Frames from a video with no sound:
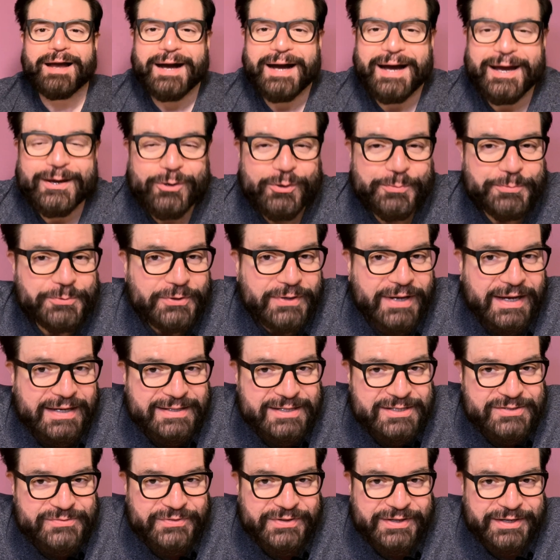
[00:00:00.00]
I hope you
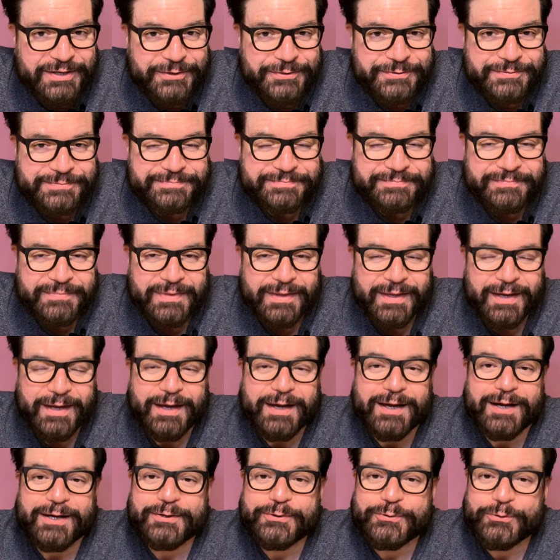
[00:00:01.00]
like this video.
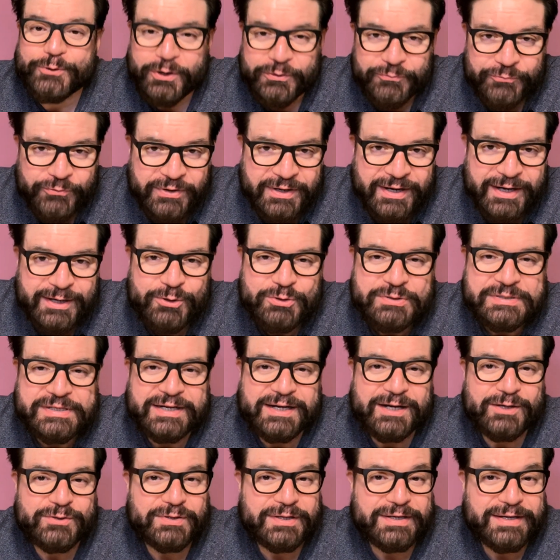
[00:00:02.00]
Don't forget to
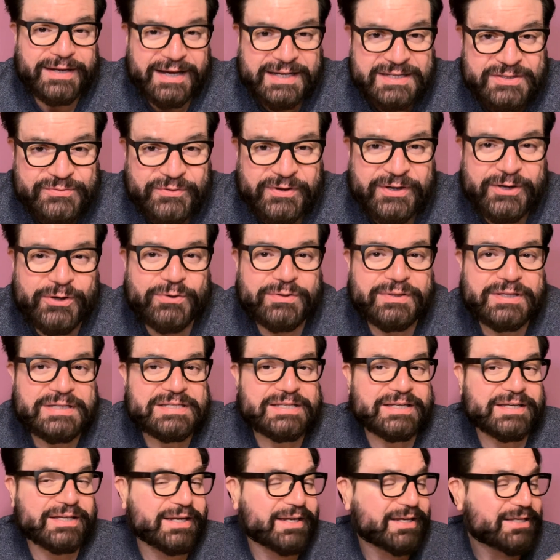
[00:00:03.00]
check out the next video in the
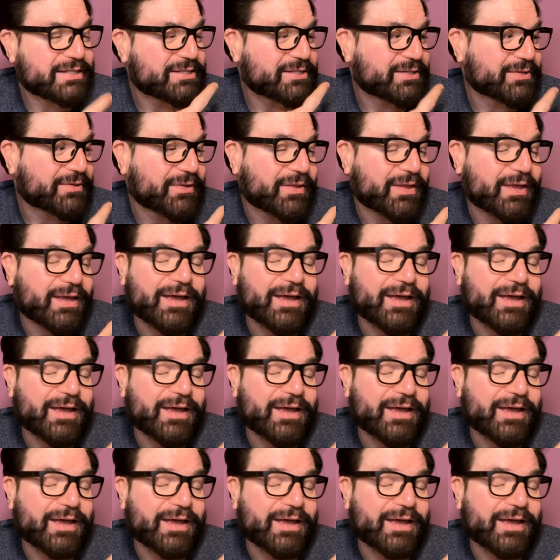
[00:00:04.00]
series